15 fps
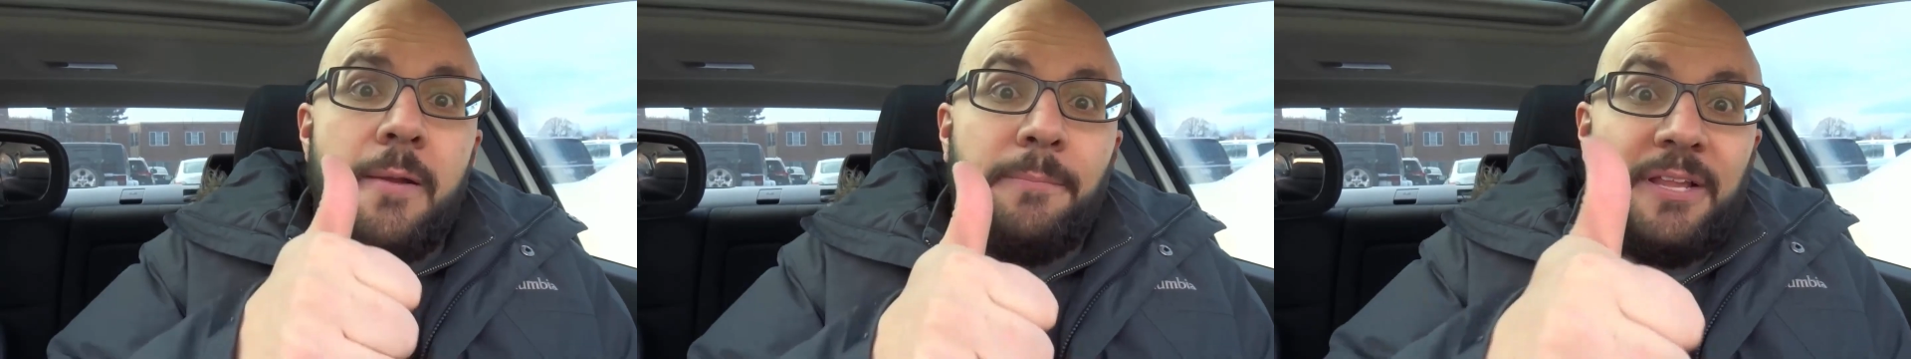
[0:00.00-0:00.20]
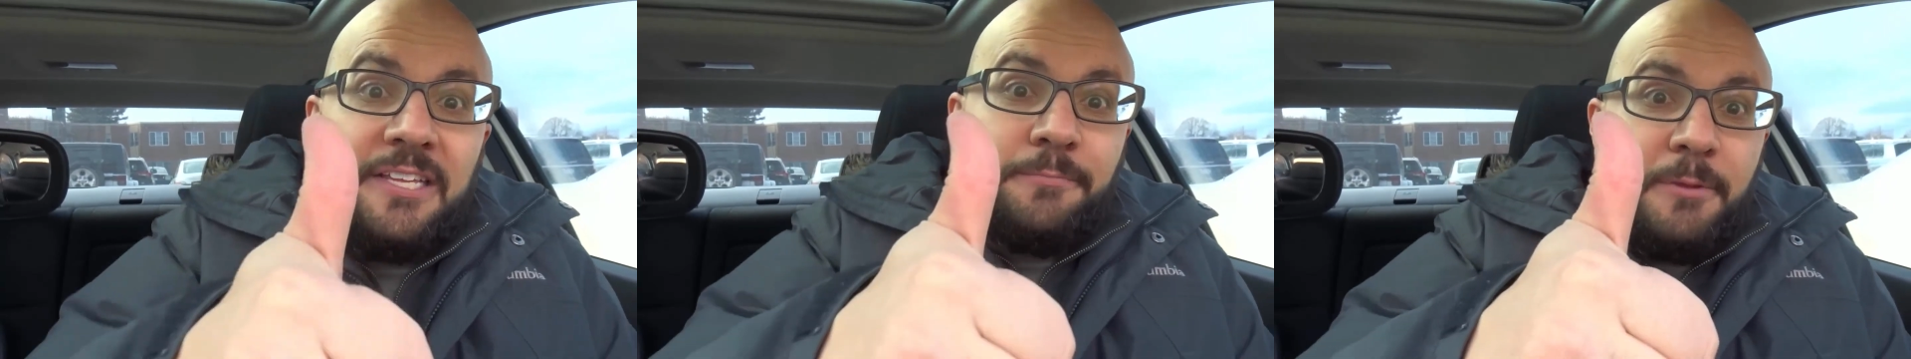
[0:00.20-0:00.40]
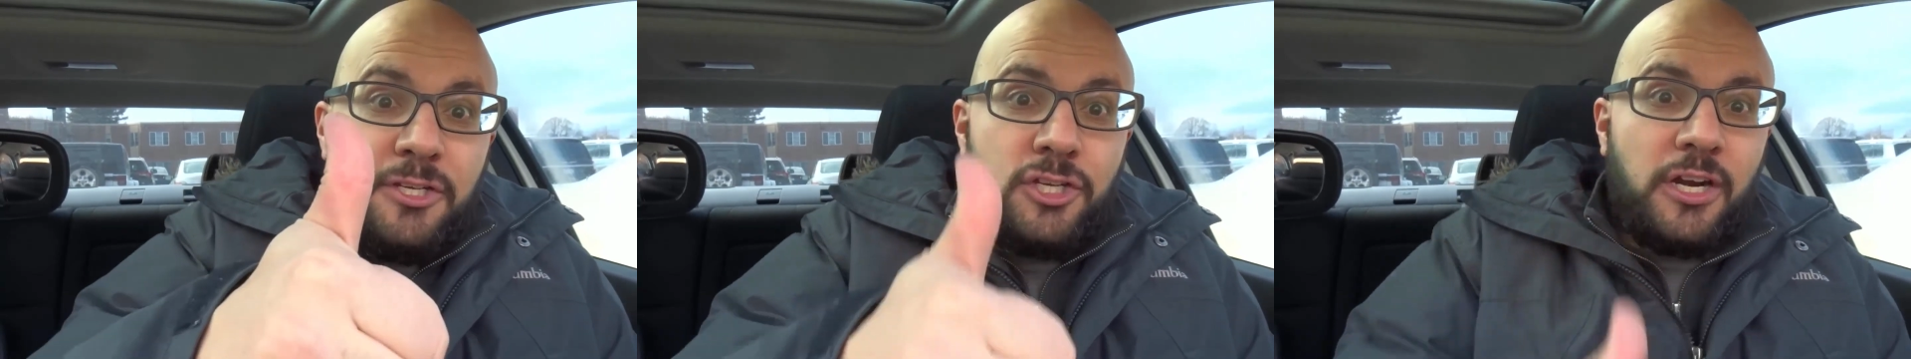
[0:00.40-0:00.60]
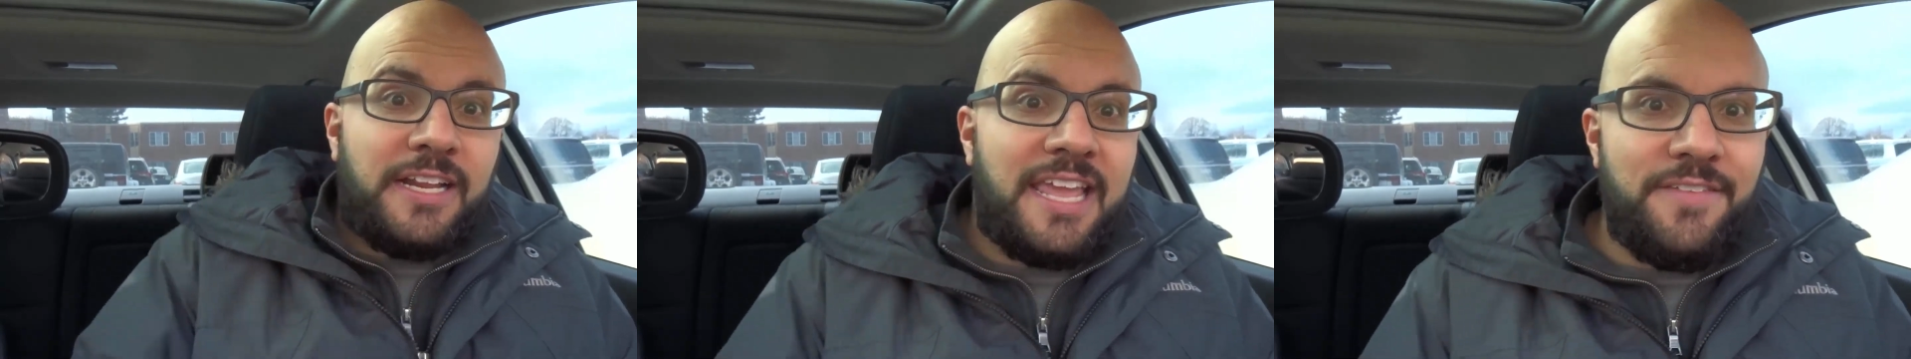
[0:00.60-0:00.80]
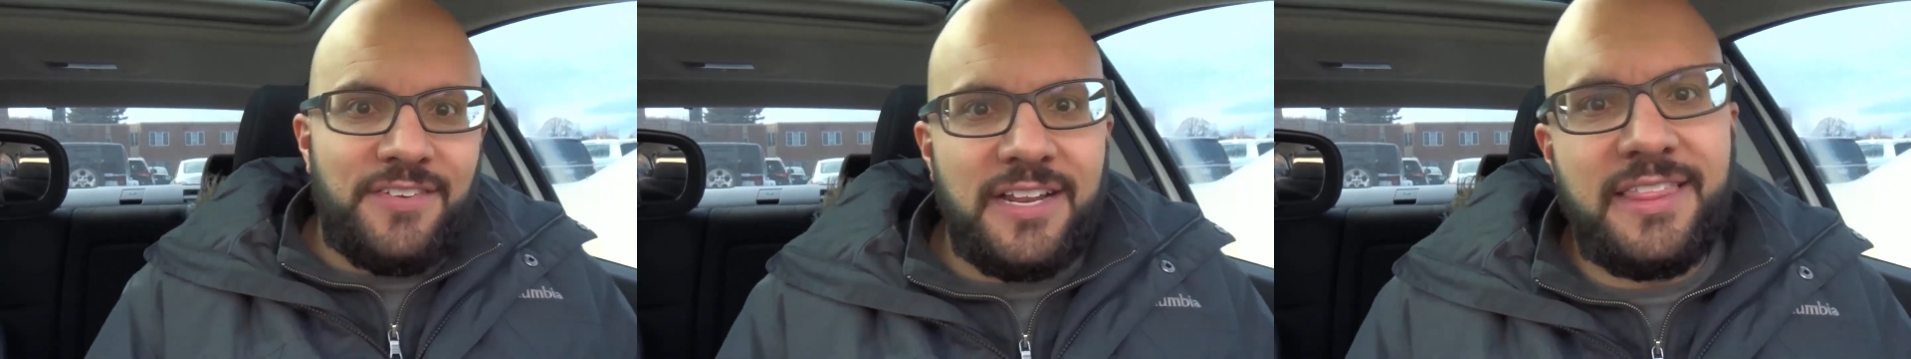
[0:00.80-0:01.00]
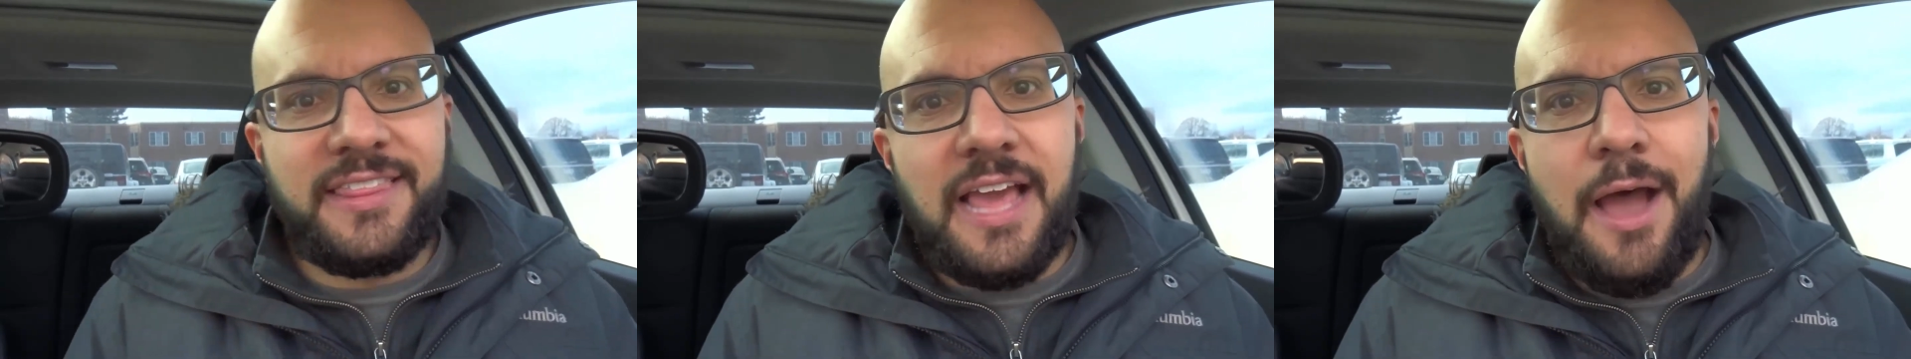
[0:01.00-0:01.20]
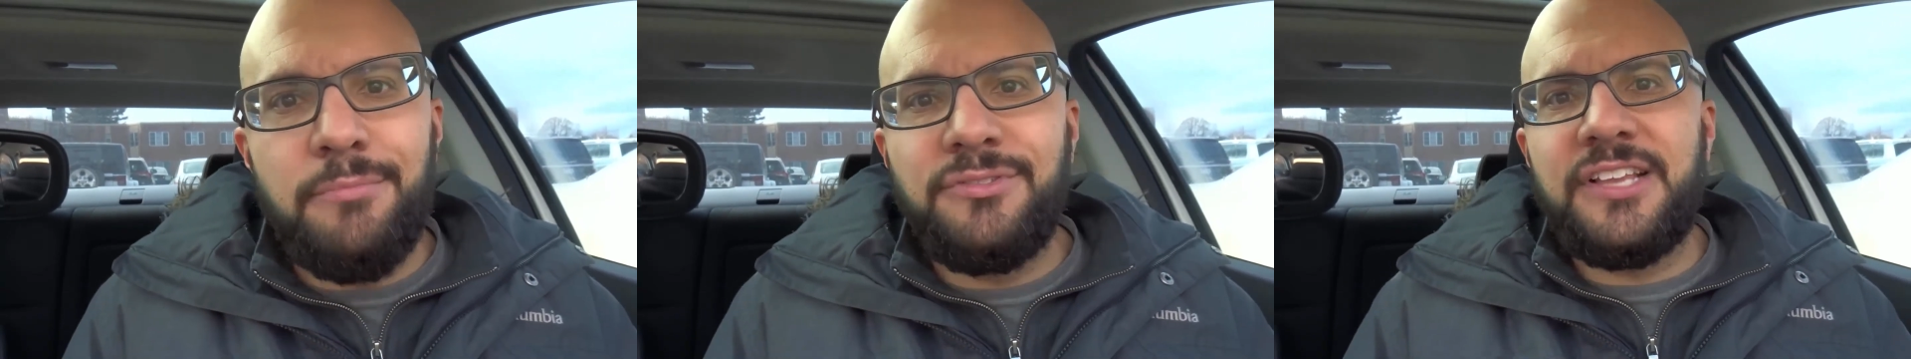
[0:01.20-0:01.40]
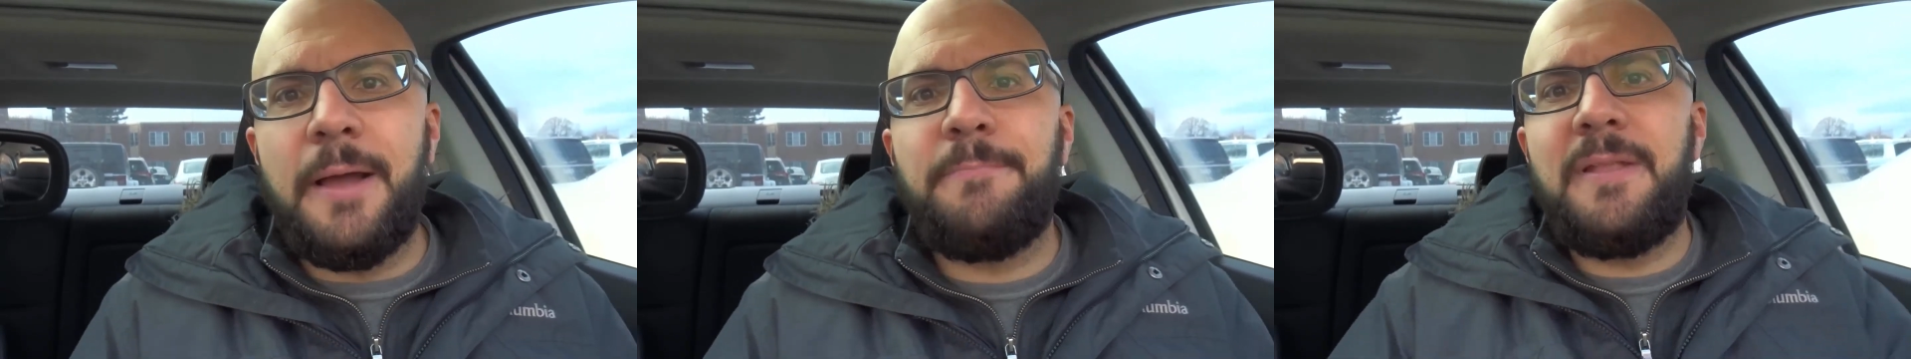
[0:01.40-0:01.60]
please be sure to give it a
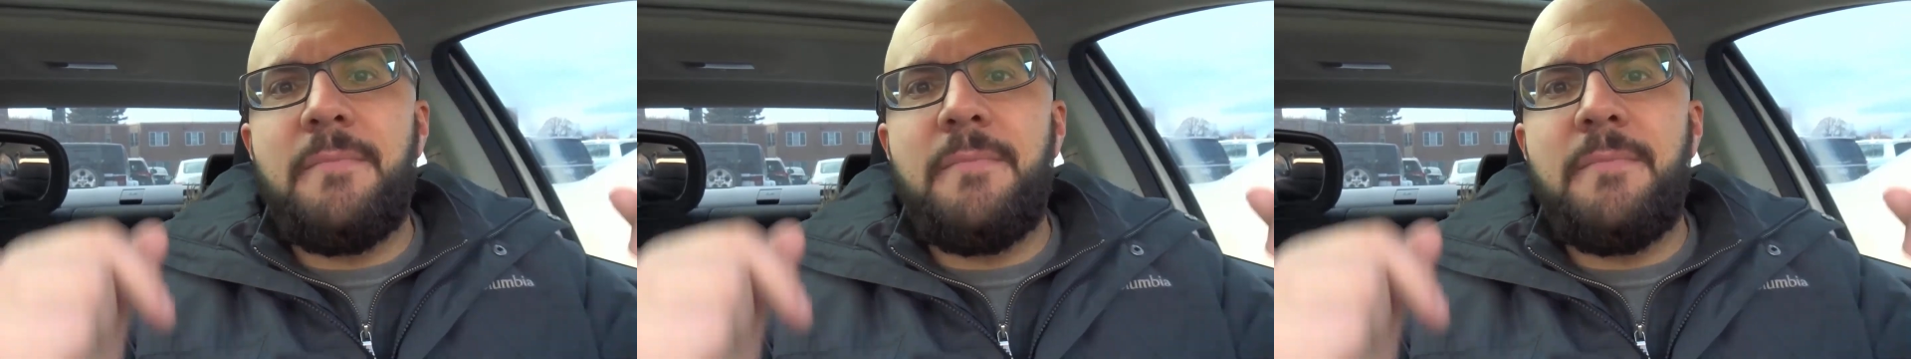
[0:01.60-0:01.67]
thumbs up.